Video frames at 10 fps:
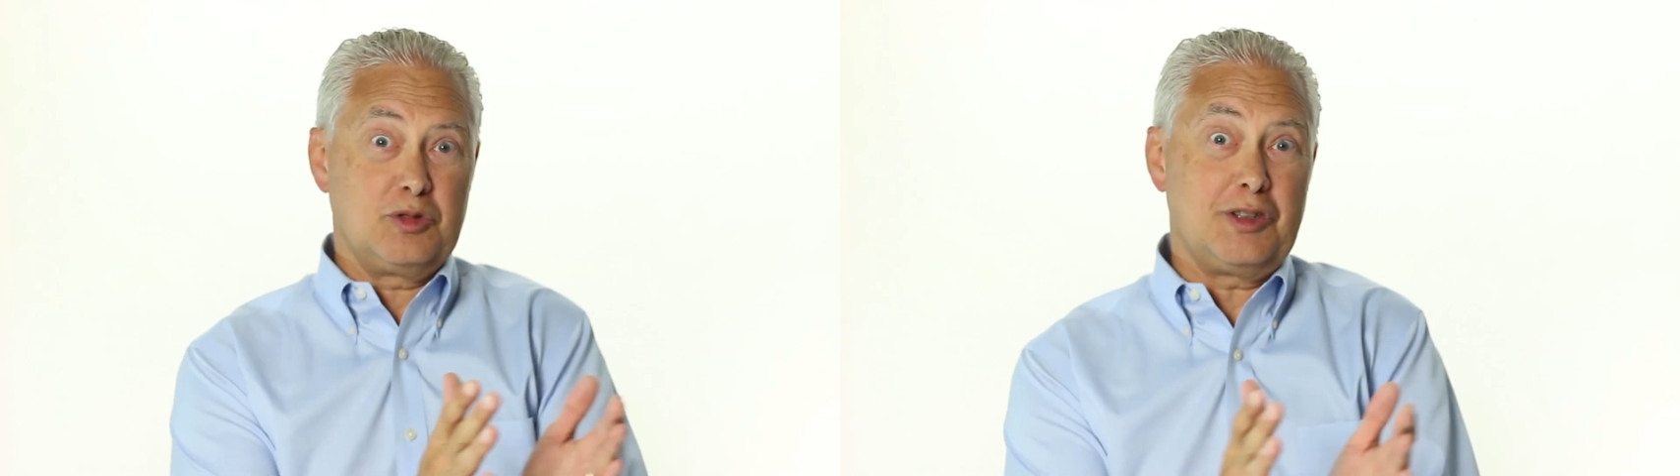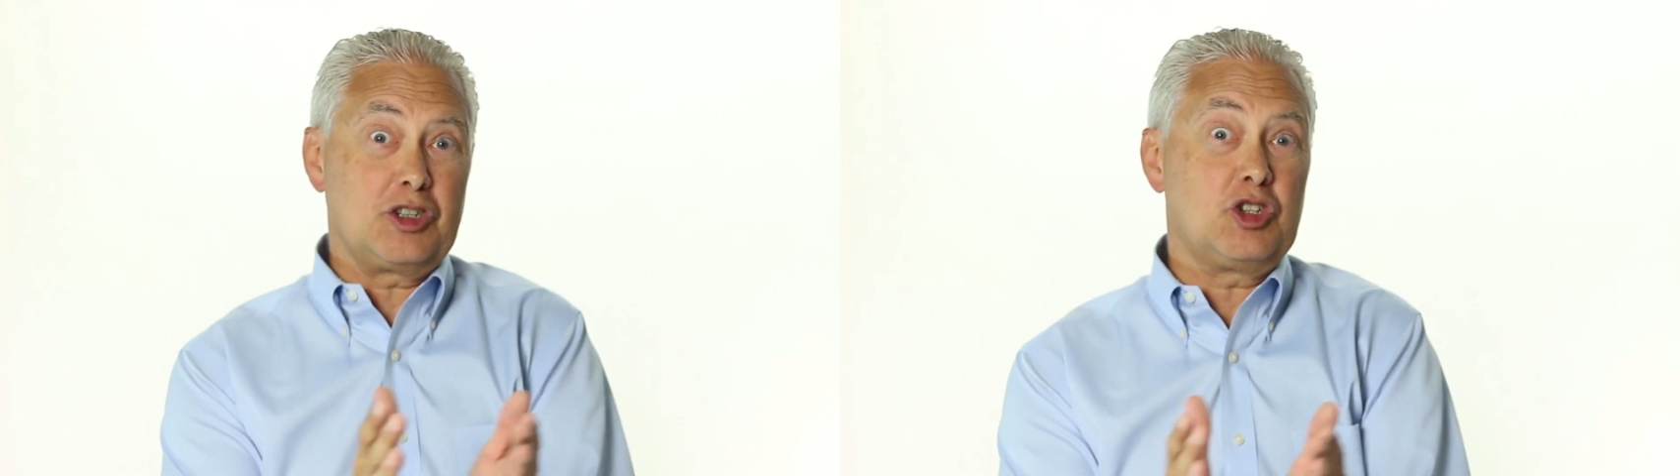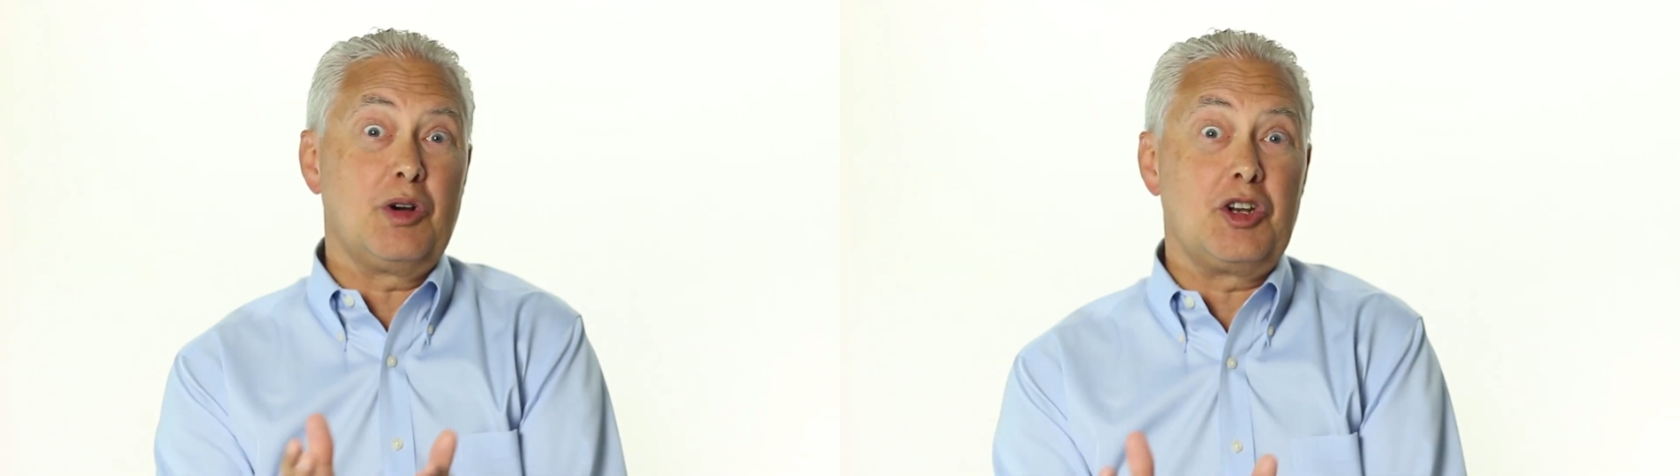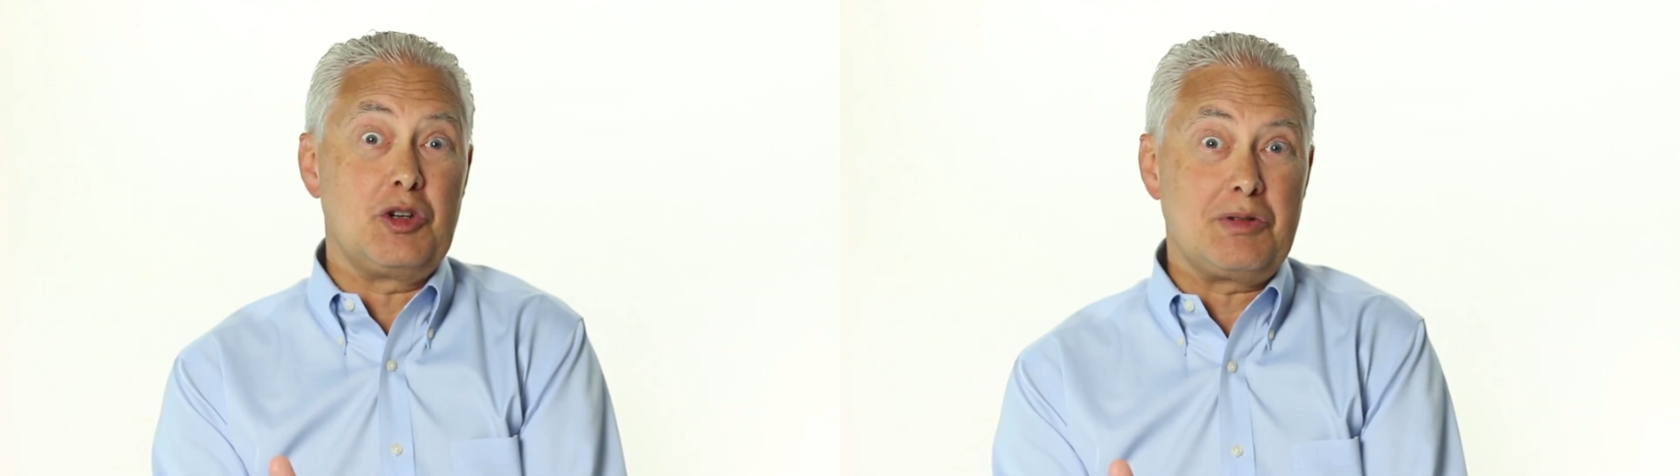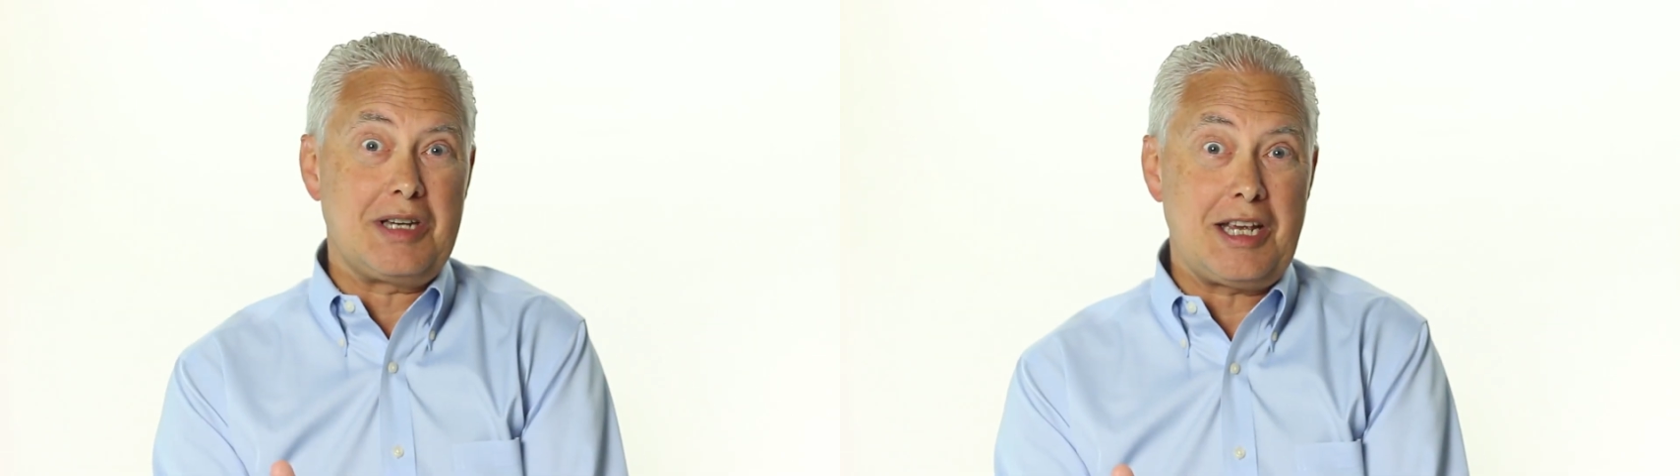moving to a
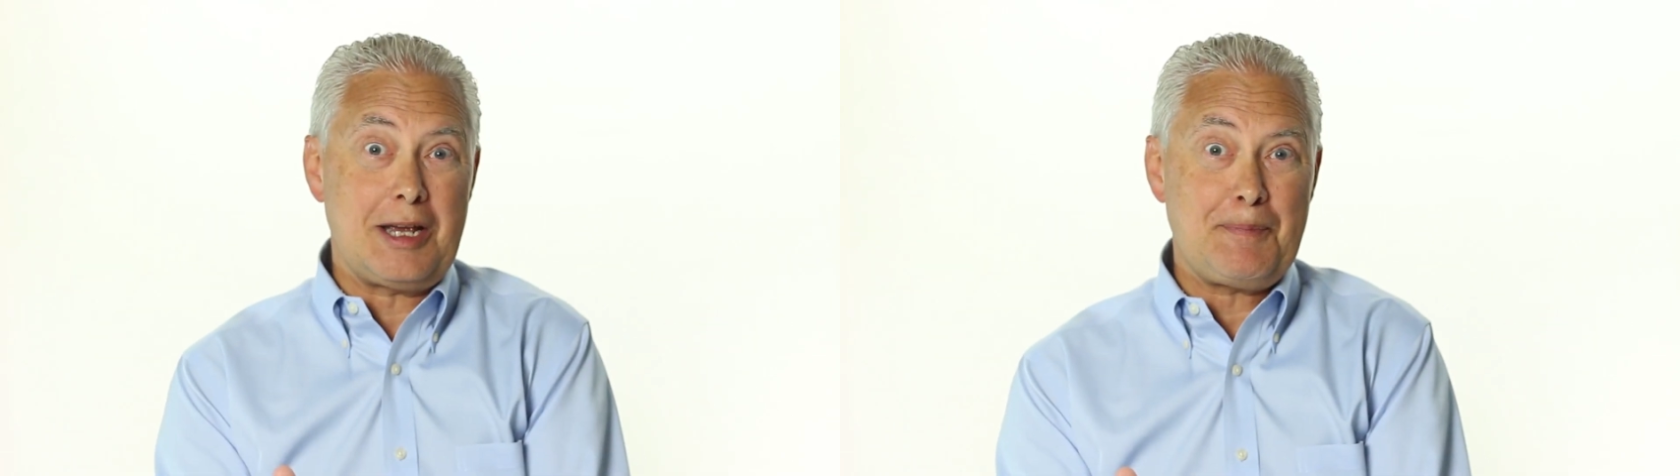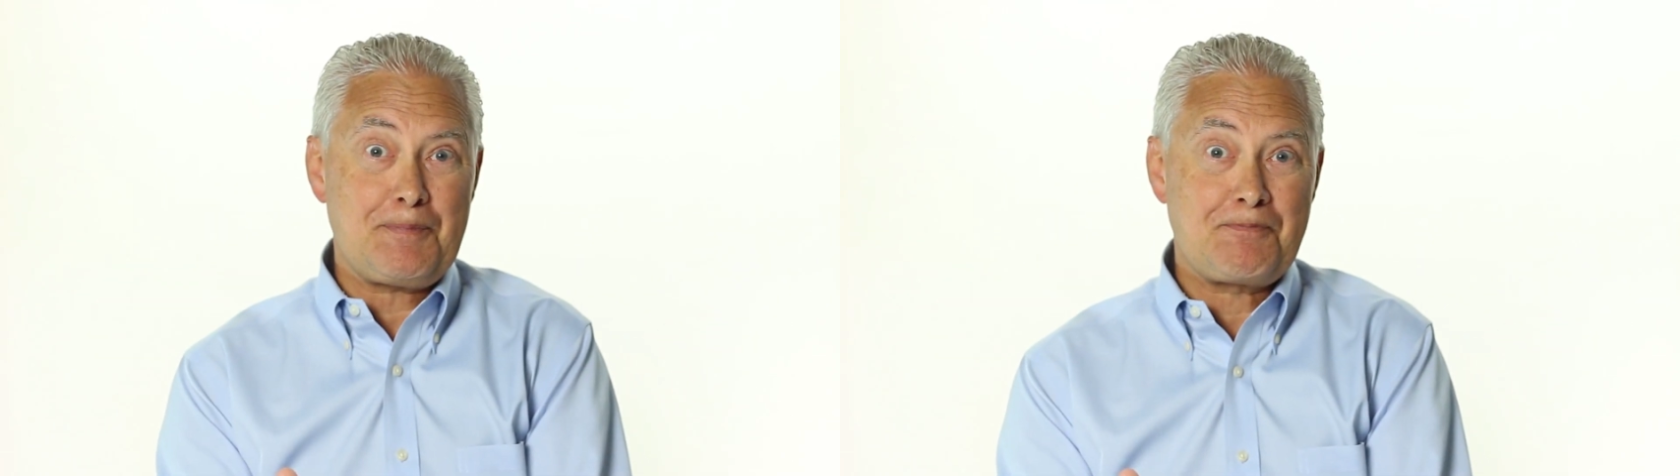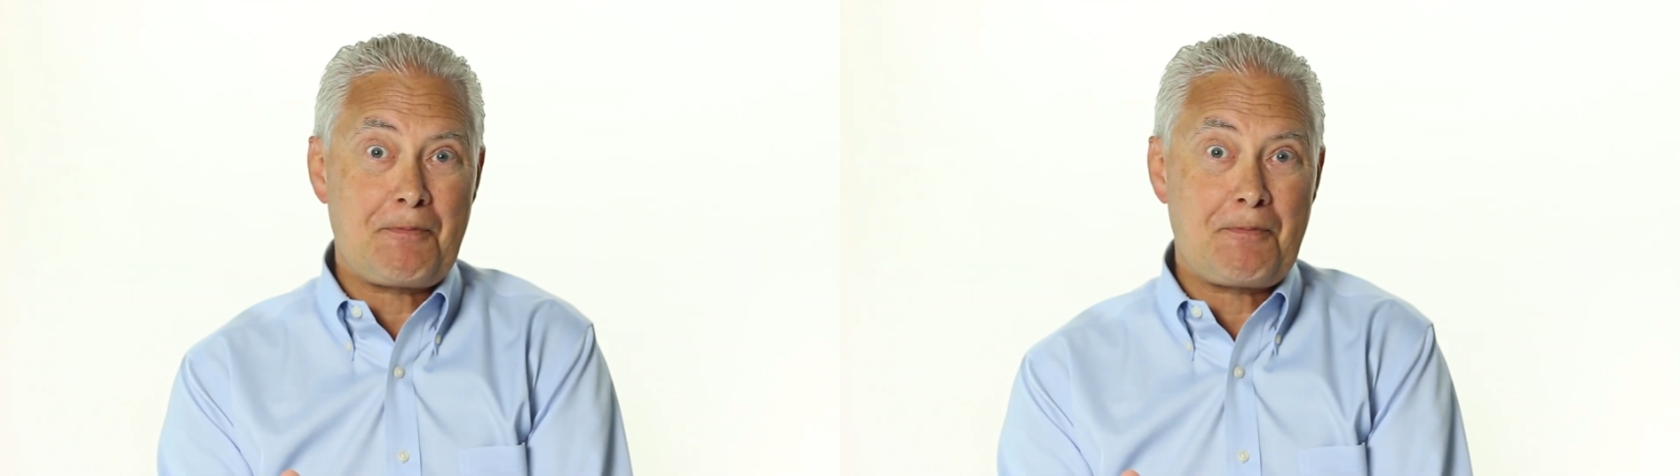new team,